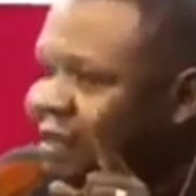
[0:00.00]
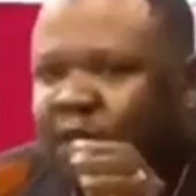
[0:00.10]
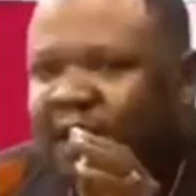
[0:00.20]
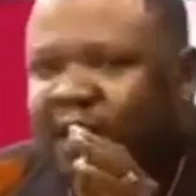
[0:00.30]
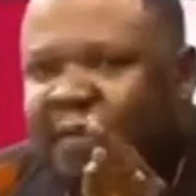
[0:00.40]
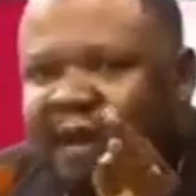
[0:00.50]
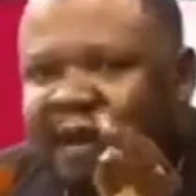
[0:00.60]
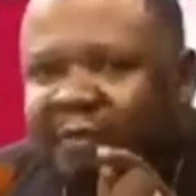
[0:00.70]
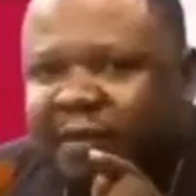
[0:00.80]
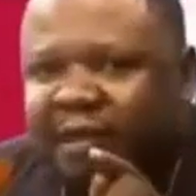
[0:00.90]
Win the
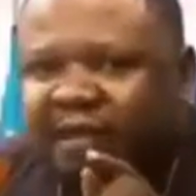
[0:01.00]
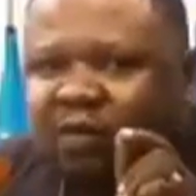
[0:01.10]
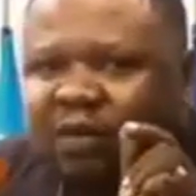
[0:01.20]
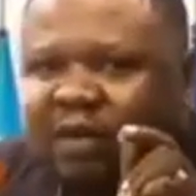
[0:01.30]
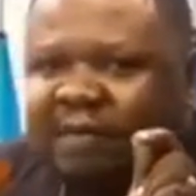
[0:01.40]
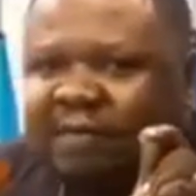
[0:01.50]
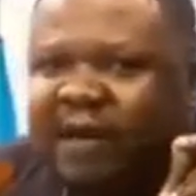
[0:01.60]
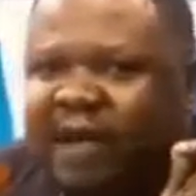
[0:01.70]
market means they will gain 5